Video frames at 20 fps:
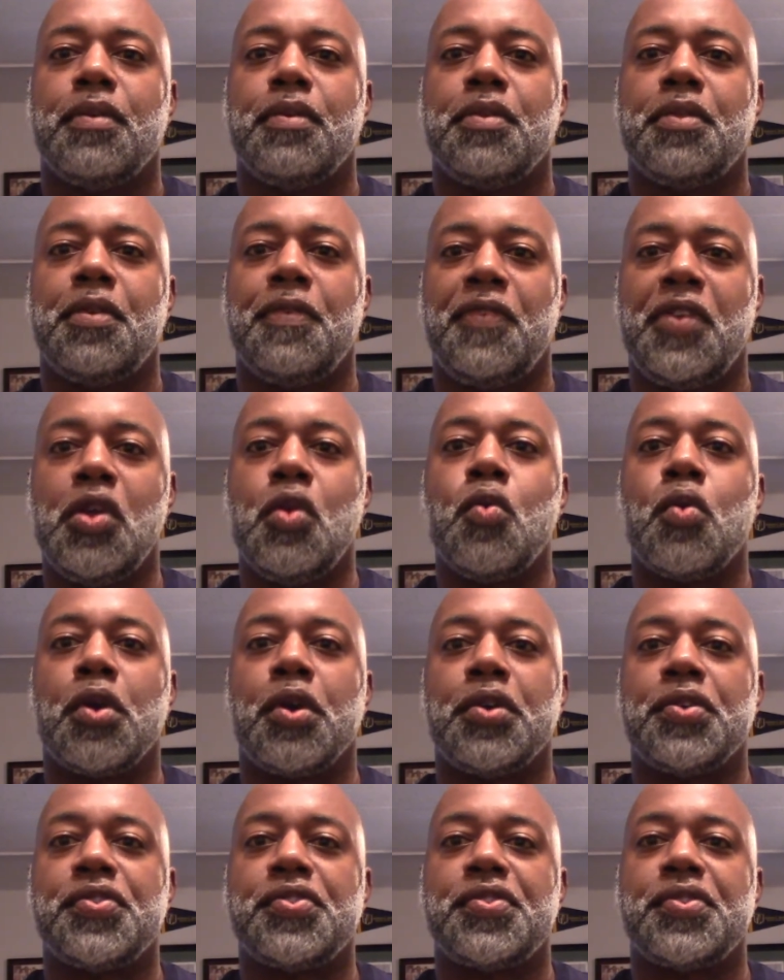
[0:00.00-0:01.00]

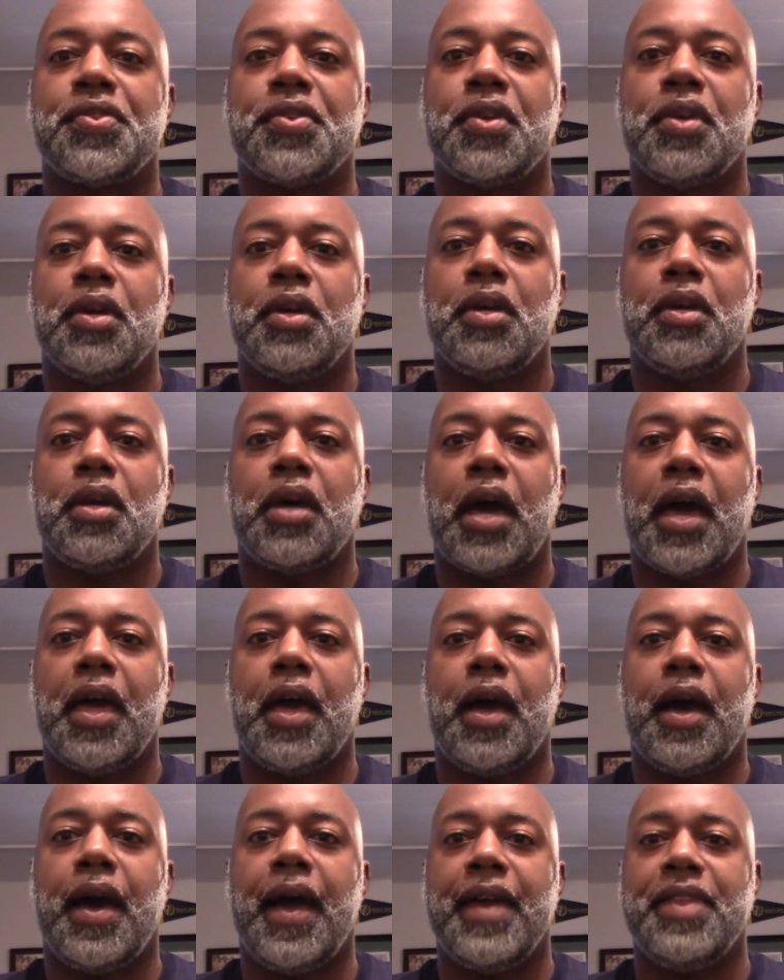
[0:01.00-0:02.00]
viewers.
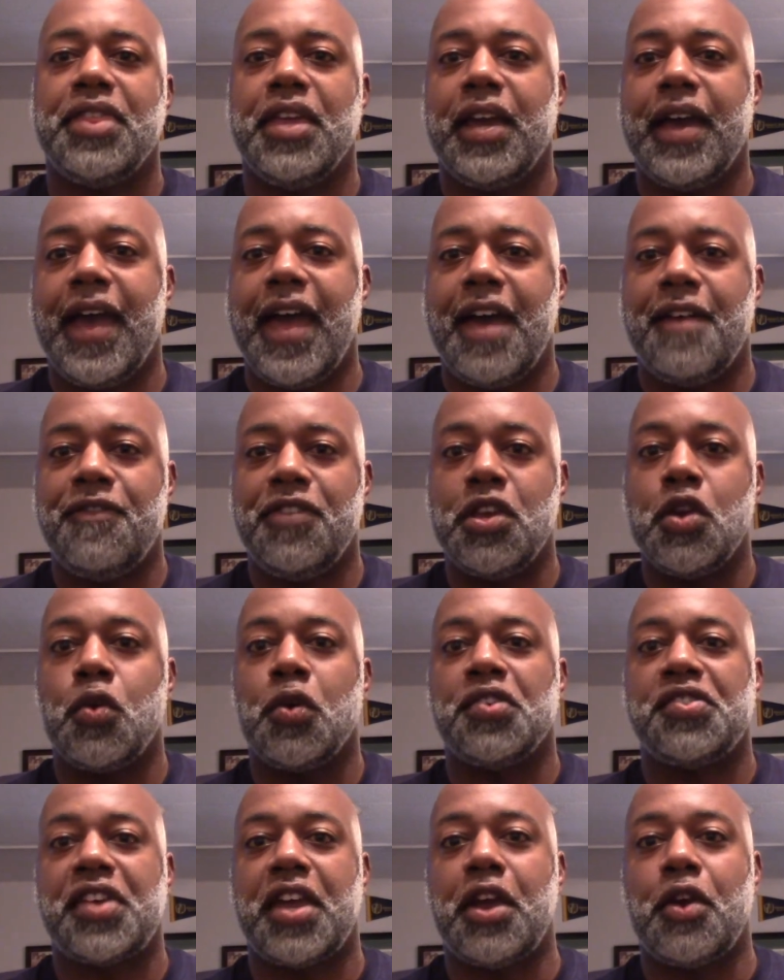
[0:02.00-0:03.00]
I think I have
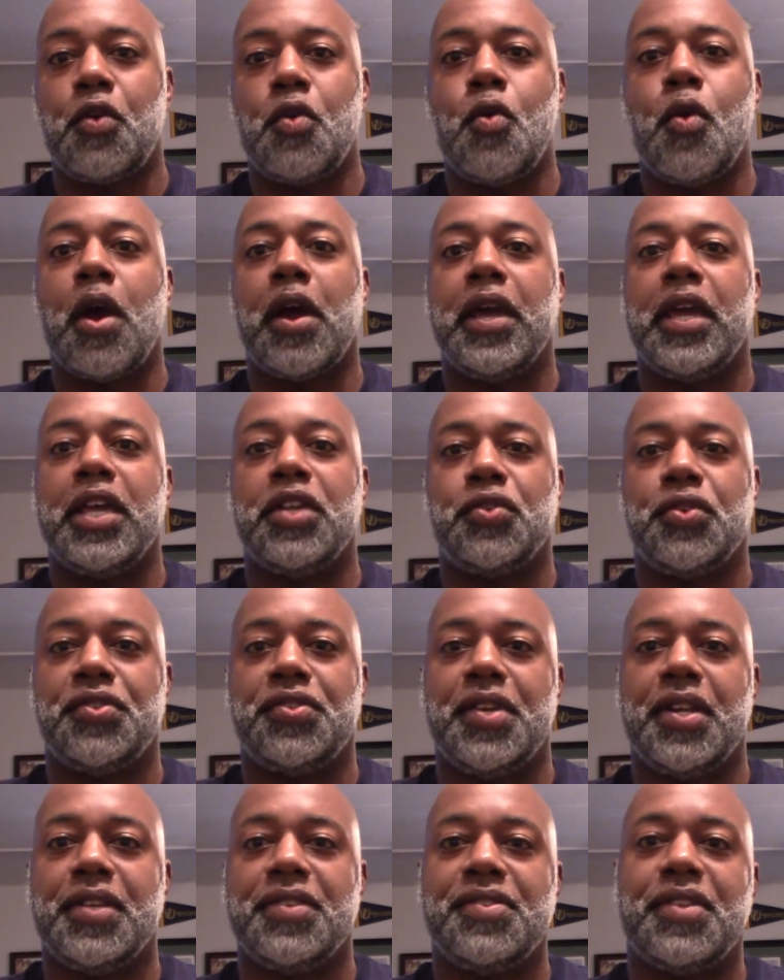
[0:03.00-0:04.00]
viewers here who are
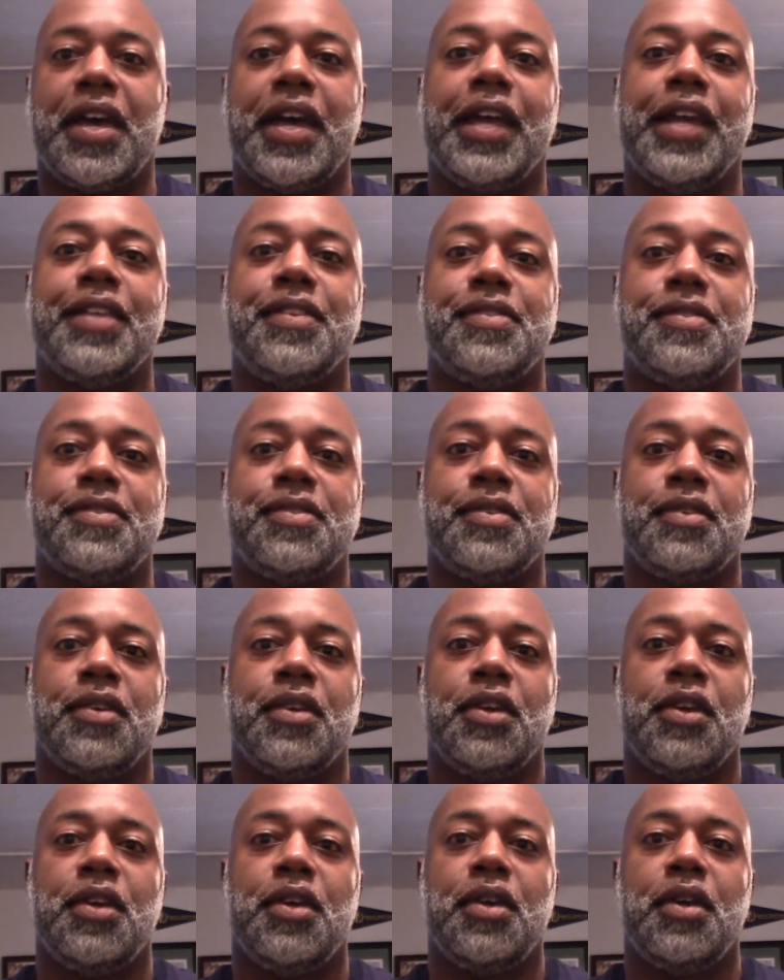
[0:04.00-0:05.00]
interested in science
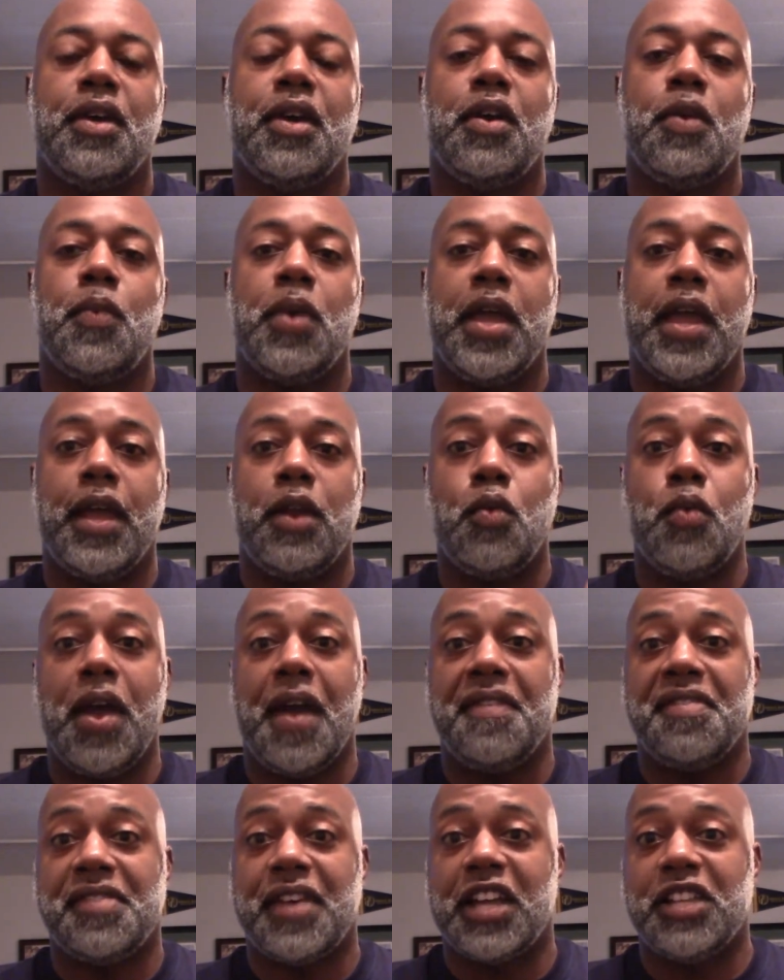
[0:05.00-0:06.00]
and who
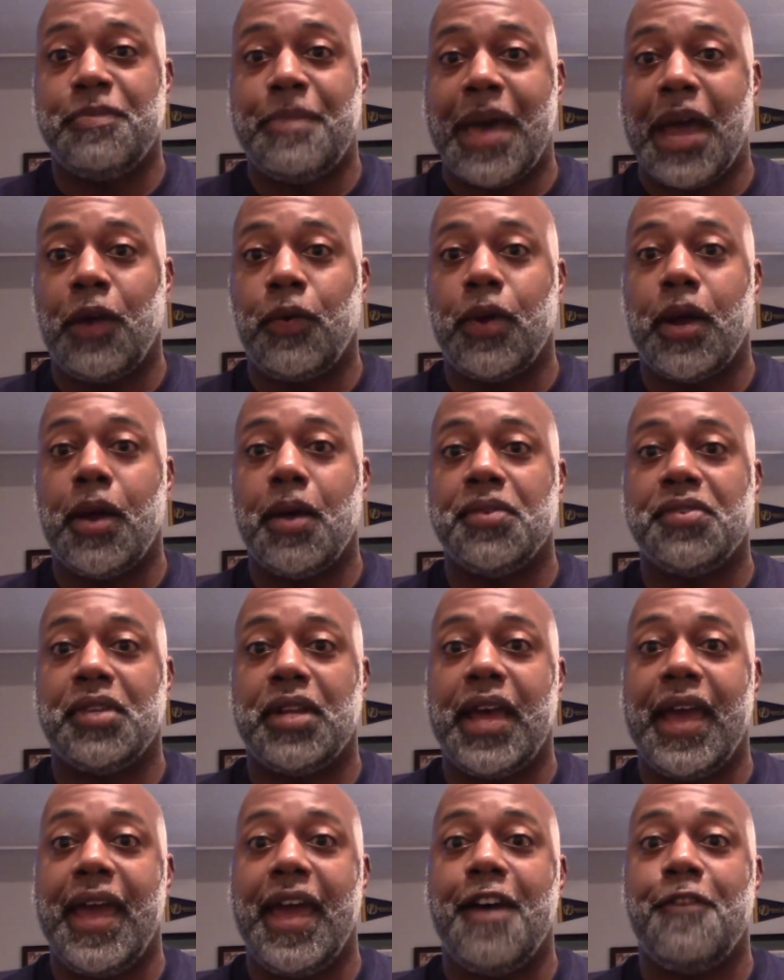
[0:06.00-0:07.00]
have science backgrounds,
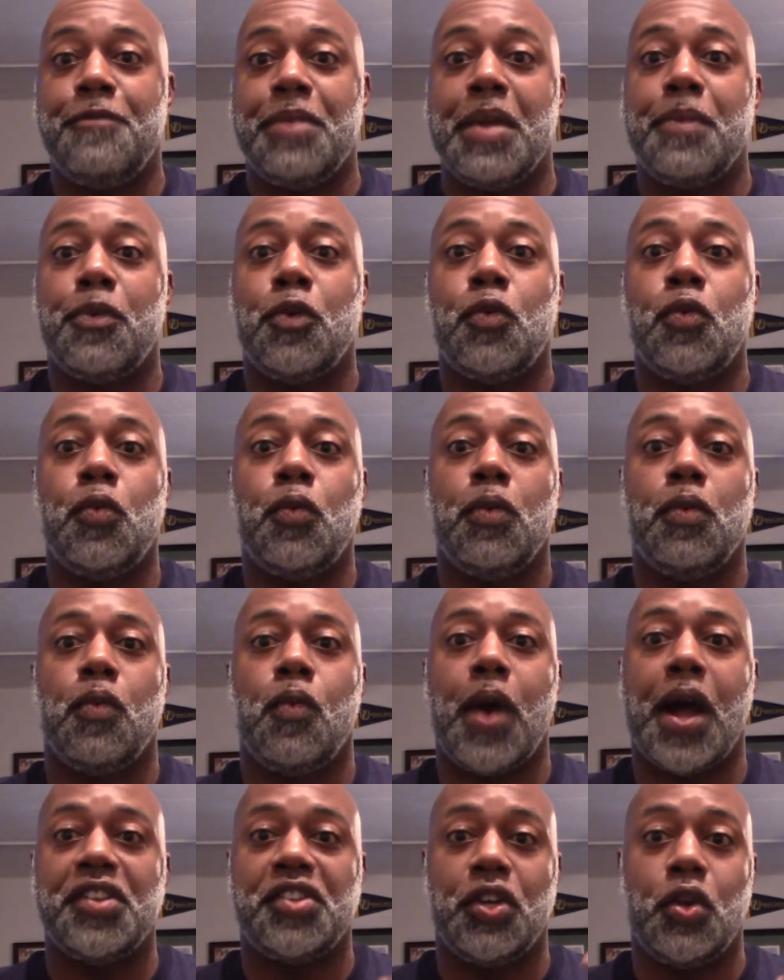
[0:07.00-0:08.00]
and I have people
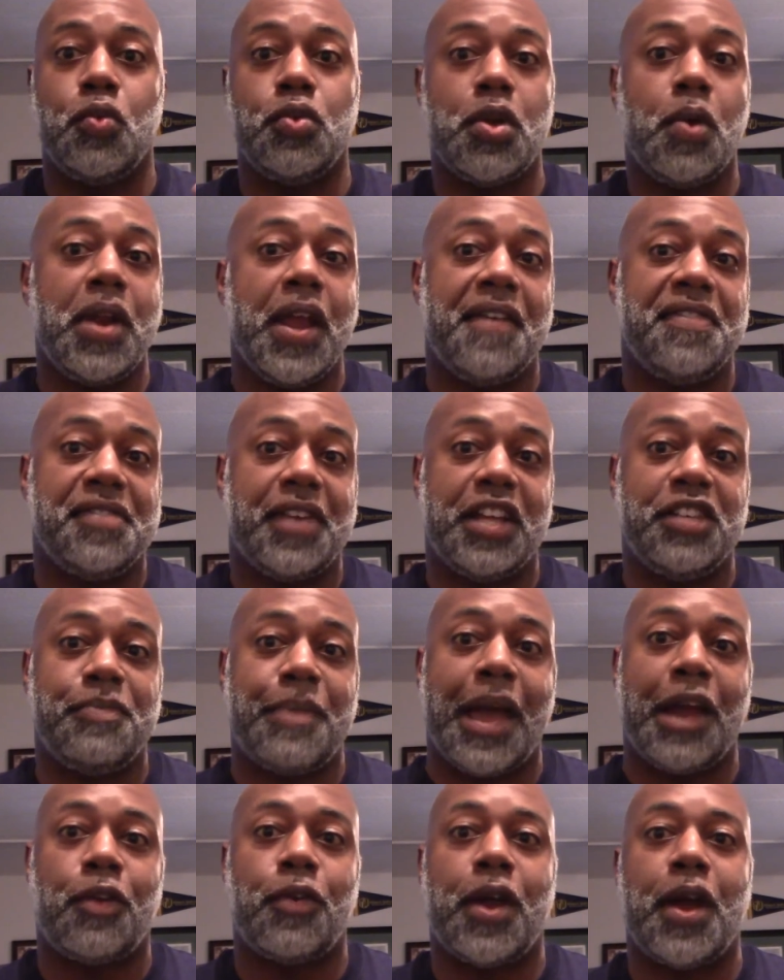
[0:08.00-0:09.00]
watching who don't have science
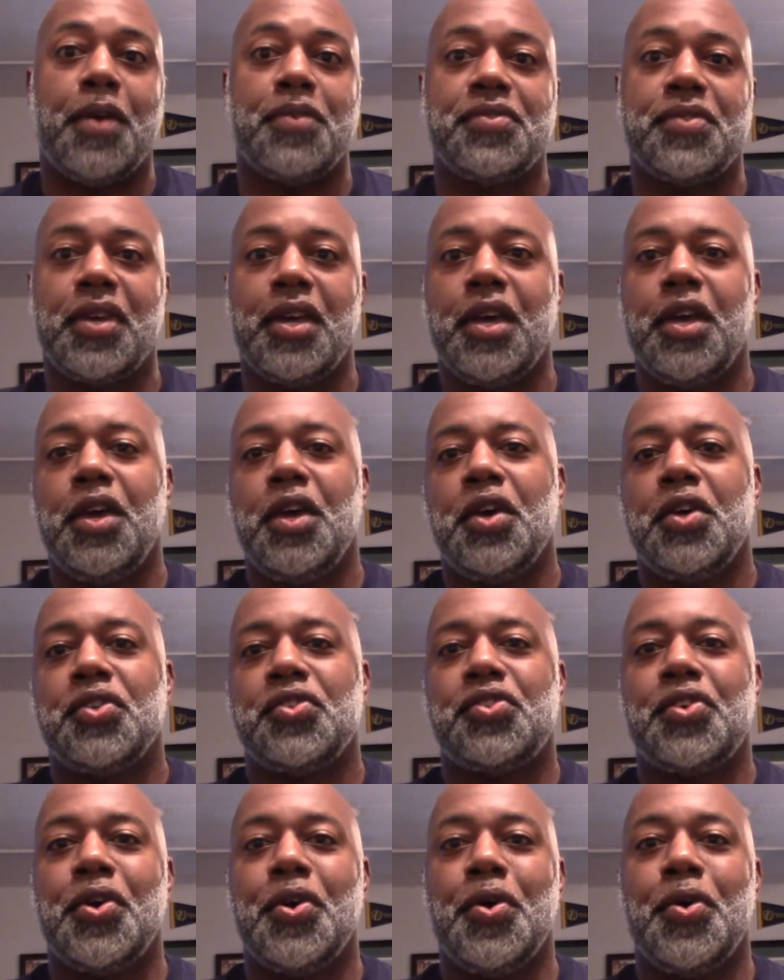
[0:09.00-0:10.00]
backgrounds.
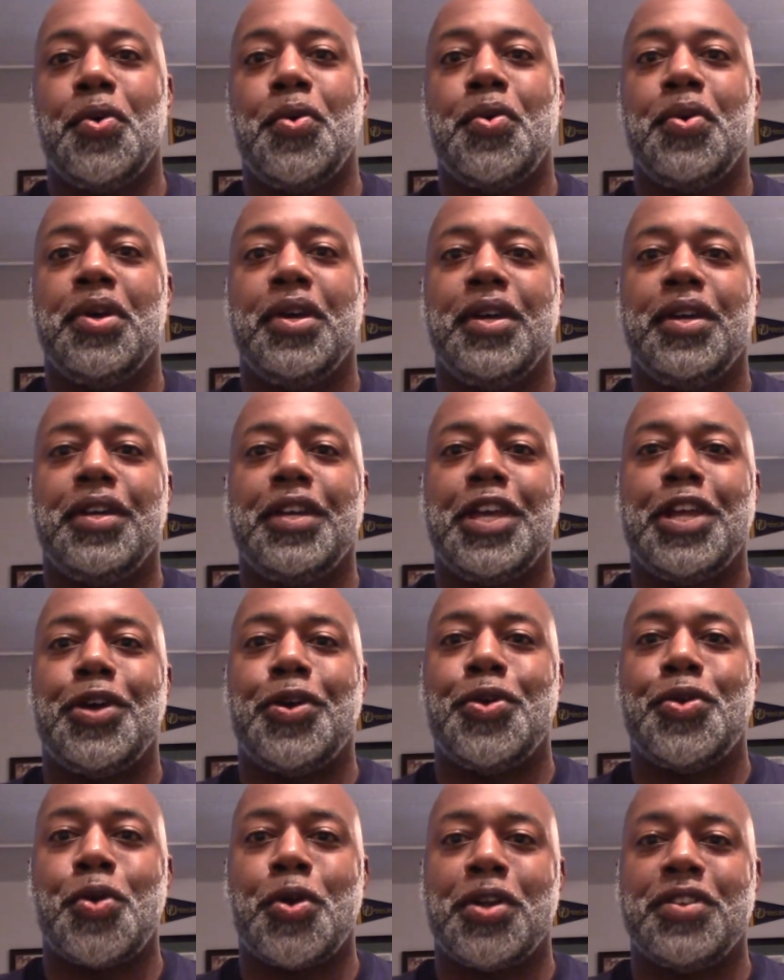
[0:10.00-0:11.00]
So in
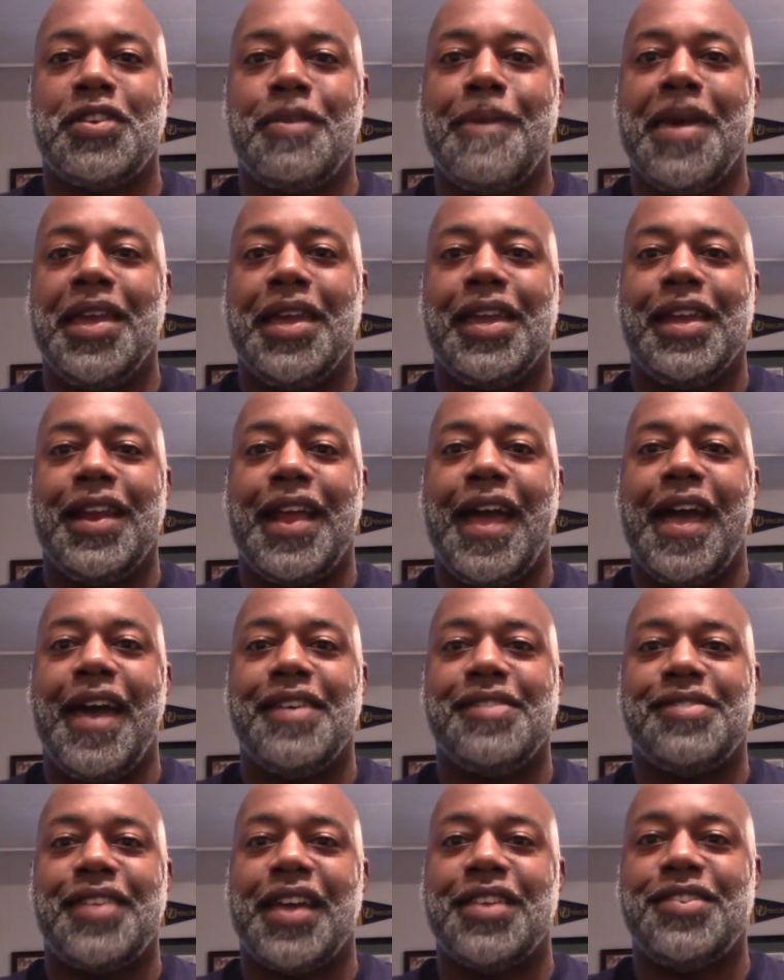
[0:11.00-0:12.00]
order to make it
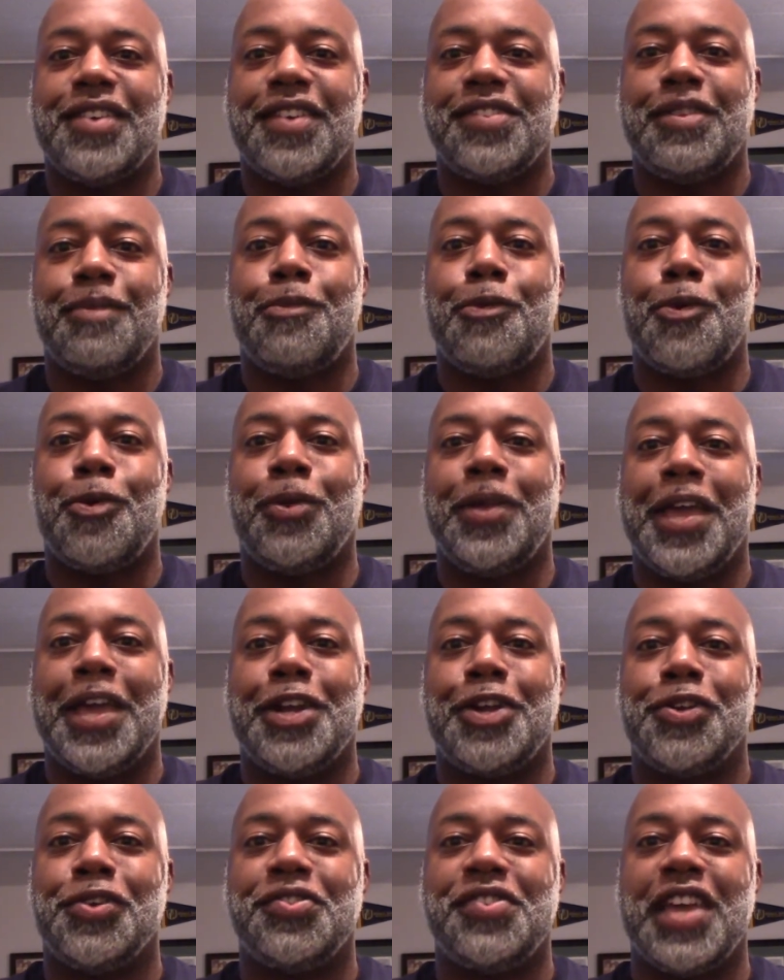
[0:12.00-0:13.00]
as digestible and
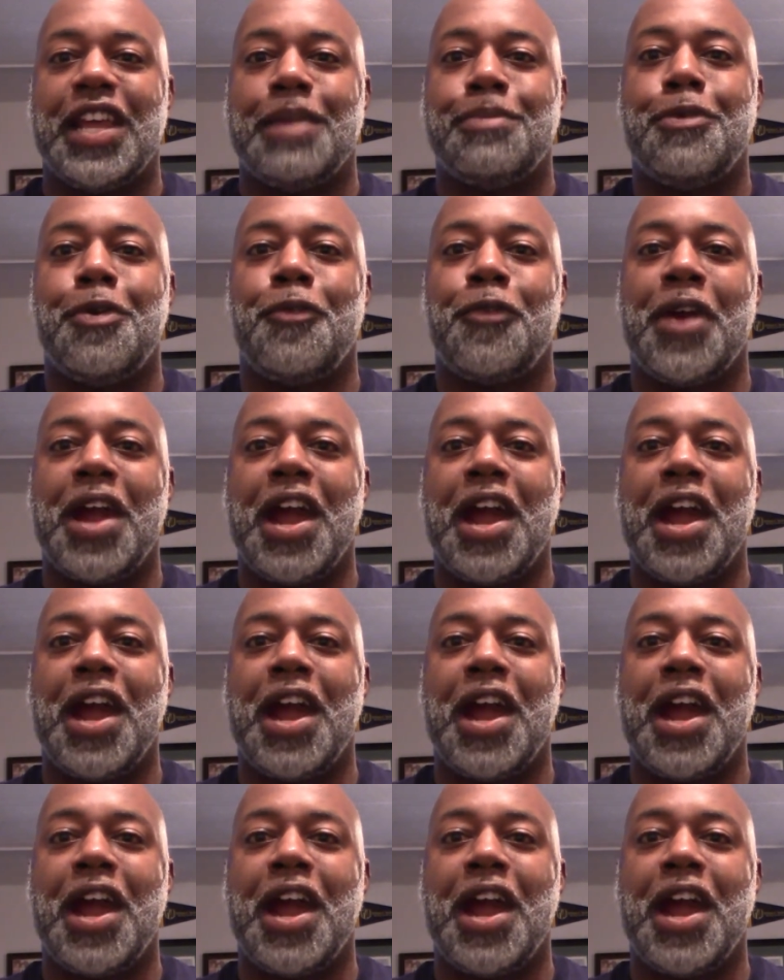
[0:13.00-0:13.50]
understandable for